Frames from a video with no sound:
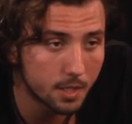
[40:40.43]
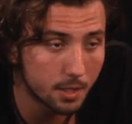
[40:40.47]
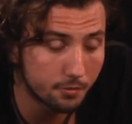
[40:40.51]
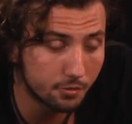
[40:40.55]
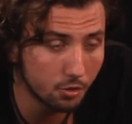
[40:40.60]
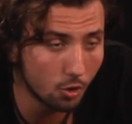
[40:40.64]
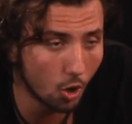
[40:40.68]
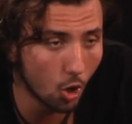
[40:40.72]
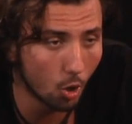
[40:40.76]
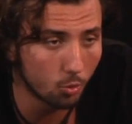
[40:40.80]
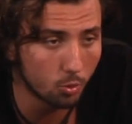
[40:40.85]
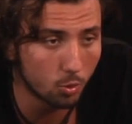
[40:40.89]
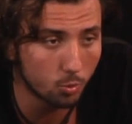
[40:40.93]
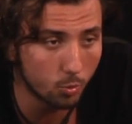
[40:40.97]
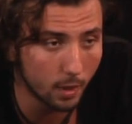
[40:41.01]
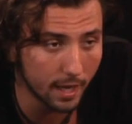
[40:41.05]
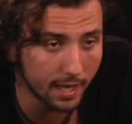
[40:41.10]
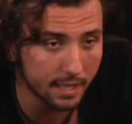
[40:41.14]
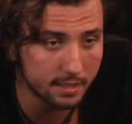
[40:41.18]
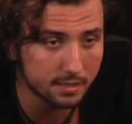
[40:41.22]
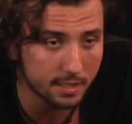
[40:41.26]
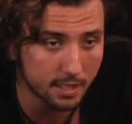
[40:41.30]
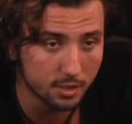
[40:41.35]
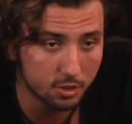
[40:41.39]
If you're
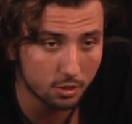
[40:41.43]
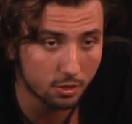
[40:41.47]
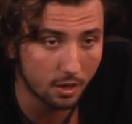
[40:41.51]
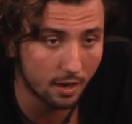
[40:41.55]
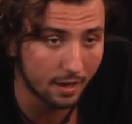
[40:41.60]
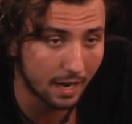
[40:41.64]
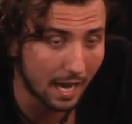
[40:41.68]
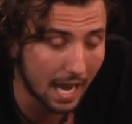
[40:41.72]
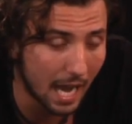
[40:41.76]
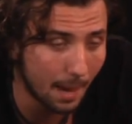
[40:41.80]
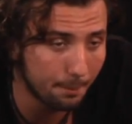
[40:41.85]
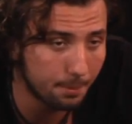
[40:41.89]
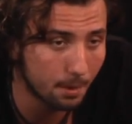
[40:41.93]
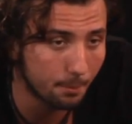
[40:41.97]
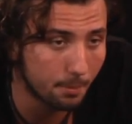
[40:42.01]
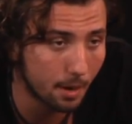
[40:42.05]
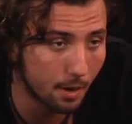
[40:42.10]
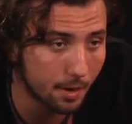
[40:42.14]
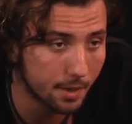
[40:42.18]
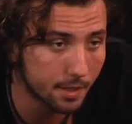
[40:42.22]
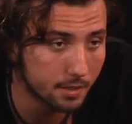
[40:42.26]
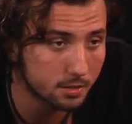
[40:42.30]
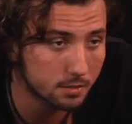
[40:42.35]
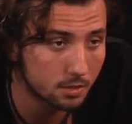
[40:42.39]
overweight and you're unhappy
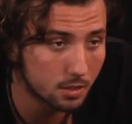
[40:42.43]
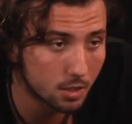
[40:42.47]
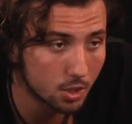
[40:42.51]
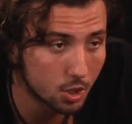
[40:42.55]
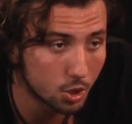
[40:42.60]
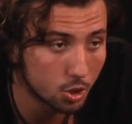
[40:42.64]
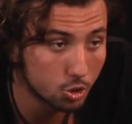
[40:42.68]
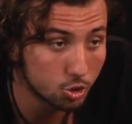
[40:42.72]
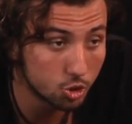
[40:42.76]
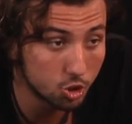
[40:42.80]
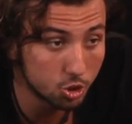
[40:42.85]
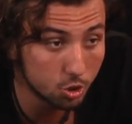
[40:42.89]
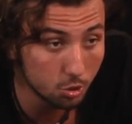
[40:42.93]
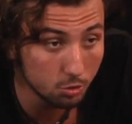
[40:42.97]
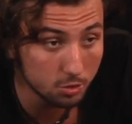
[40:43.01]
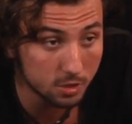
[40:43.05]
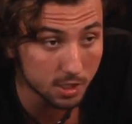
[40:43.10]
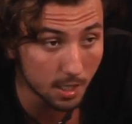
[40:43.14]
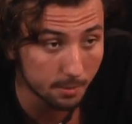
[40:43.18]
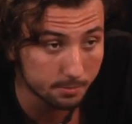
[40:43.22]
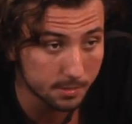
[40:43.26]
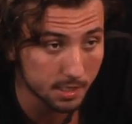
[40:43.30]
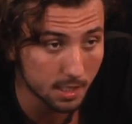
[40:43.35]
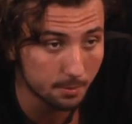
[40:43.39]
about it, do
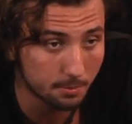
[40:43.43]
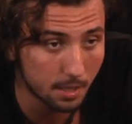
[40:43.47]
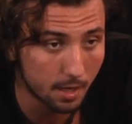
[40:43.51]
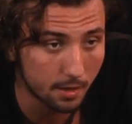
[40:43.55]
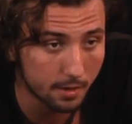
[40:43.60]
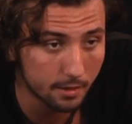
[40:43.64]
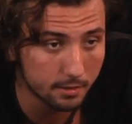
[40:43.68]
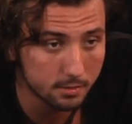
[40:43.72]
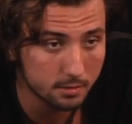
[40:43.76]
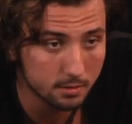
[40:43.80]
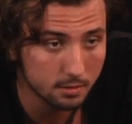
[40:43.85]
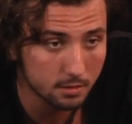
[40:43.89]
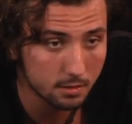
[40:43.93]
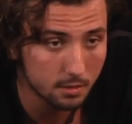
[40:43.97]
something about it.